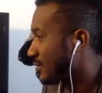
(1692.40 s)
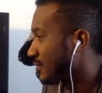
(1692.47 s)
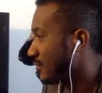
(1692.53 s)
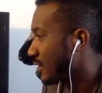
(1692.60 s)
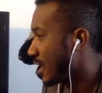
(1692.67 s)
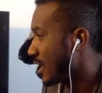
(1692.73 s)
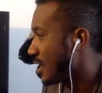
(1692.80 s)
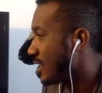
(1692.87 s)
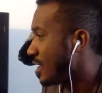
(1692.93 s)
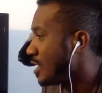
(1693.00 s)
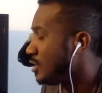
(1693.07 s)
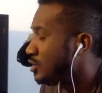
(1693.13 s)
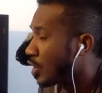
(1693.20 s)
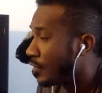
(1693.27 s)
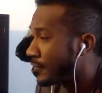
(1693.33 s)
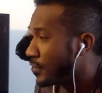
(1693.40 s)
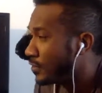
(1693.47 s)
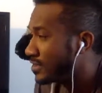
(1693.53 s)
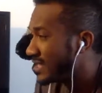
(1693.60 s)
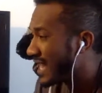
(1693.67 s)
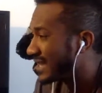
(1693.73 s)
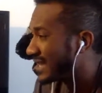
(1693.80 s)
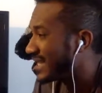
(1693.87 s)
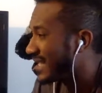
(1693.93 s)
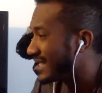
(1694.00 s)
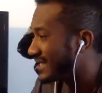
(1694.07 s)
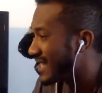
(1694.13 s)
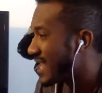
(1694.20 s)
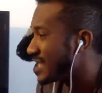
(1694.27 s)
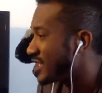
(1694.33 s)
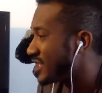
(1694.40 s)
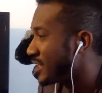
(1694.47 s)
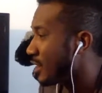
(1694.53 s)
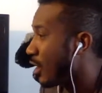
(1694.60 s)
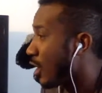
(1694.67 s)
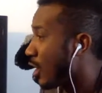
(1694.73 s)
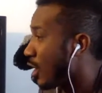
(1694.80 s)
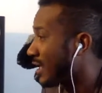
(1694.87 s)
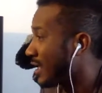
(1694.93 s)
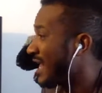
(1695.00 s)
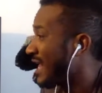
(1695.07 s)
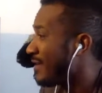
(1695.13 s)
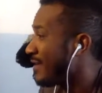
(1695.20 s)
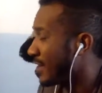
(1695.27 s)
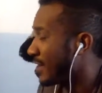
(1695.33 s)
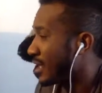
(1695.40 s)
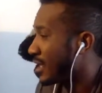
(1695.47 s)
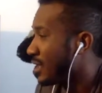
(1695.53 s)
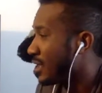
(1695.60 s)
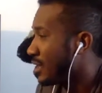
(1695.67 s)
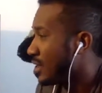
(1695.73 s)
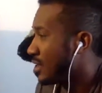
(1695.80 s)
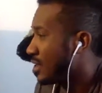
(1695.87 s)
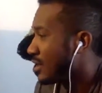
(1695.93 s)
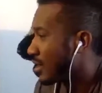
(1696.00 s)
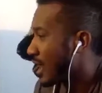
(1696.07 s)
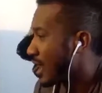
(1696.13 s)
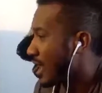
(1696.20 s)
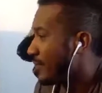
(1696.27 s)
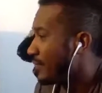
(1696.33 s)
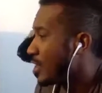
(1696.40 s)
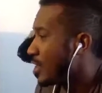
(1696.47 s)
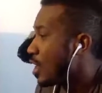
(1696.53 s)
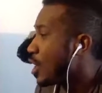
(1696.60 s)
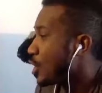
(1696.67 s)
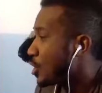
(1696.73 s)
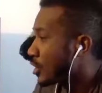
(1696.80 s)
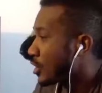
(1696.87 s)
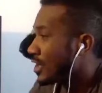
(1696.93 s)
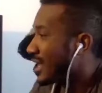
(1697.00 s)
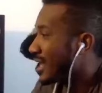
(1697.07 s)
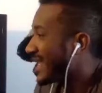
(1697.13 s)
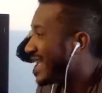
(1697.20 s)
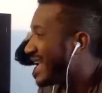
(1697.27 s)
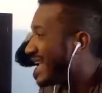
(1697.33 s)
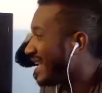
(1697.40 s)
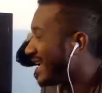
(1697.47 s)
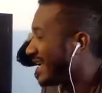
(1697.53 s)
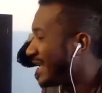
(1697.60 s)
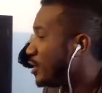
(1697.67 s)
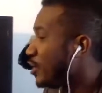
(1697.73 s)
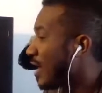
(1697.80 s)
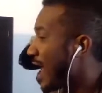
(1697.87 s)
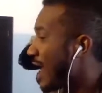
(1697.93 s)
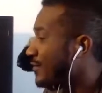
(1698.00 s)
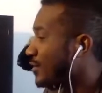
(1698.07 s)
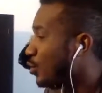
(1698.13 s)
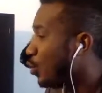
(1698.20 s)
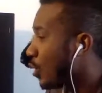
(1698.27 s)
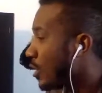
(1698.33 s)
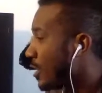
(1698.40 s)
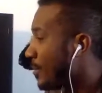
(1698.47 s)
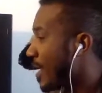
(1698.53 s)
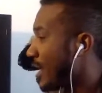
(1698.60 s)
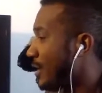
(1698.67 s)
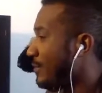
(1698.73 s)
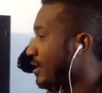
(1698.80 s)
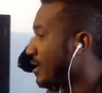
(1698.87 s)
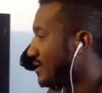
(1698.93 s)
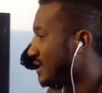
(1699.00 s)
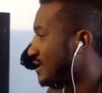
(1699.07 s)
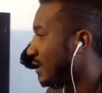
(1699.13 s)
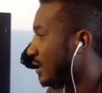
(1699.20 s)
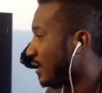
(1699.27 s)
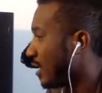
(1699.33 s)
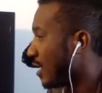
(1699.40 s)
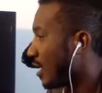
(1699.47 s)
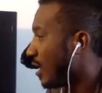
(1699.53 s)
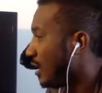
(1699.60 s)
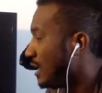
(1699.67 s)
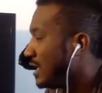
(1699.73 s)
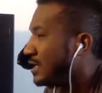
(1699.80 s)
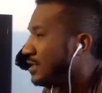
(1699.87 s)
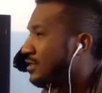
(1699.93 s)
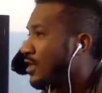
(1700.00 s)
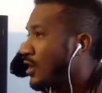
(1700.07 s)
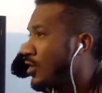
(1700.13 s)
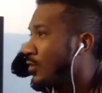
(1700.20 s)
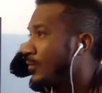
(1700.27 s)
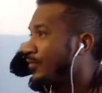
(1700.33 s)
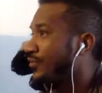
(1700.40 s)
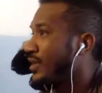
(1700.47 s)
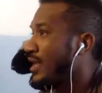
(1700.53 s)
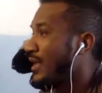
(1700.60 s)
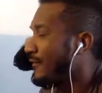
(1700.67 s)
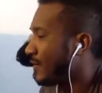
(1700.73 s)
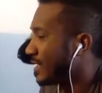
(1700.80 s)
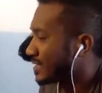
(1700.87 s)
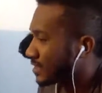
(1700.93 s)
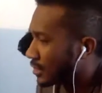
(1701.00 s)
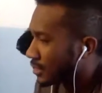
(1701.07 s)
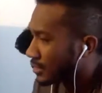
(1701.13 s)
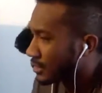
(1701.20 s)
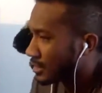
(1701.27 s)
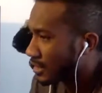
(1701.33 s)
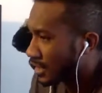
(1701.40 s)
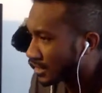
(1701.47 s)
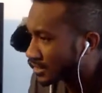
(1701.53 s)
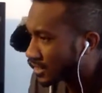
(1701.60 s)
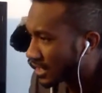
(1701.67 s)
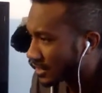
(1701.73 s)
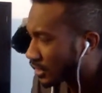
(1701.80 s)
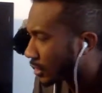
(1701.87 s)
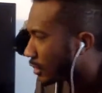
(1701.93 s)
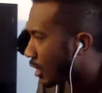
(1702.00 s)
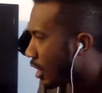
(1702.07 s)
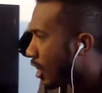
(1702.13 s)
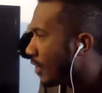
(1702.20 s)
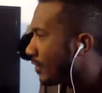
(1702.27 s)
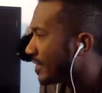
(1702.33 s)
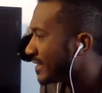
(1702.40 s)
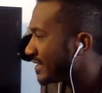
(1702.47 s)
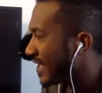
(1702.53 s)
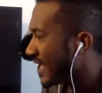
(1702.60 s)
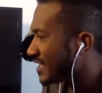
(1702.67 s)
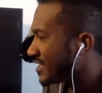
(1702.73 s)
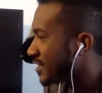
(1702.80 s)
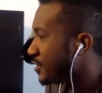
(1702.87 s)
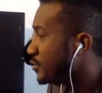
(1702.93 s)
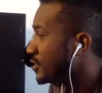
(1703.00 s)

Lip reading: Okay, so if you set the intention on giving, okay, you're gonna get, and you don't have to worry about it because it's a law. So it's like the law of intention.